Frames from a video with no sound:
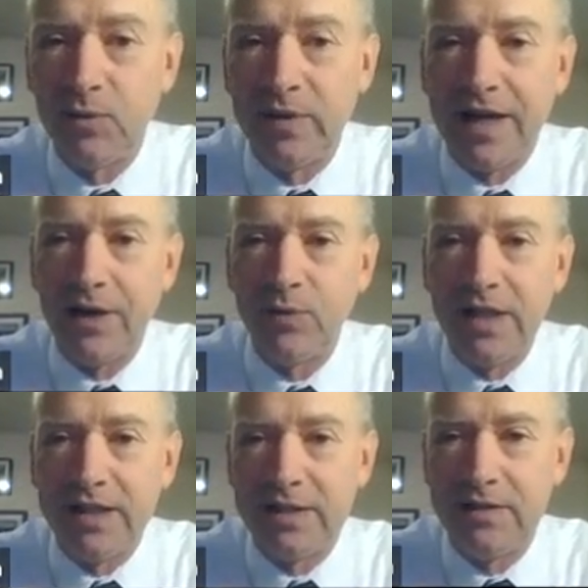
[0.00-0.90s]
without
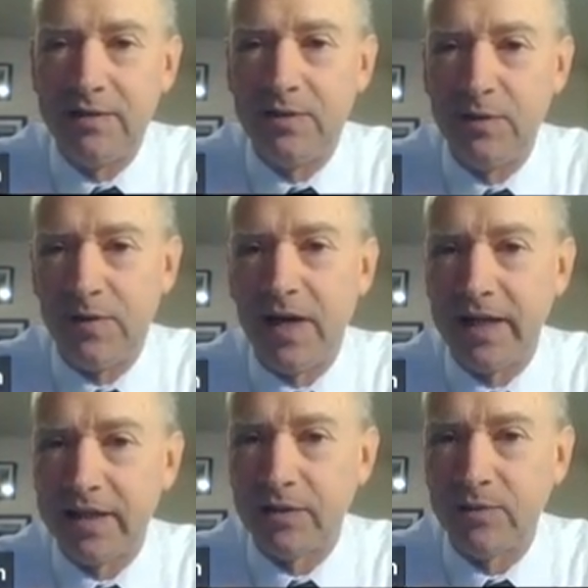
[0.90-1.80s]
really
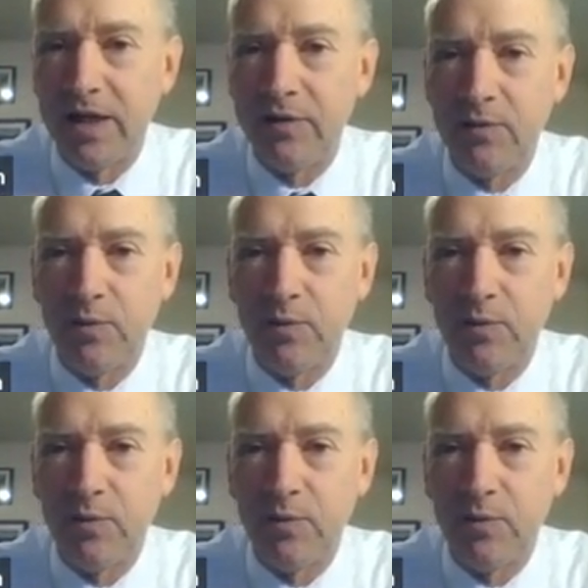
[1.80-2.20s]
defining it, right?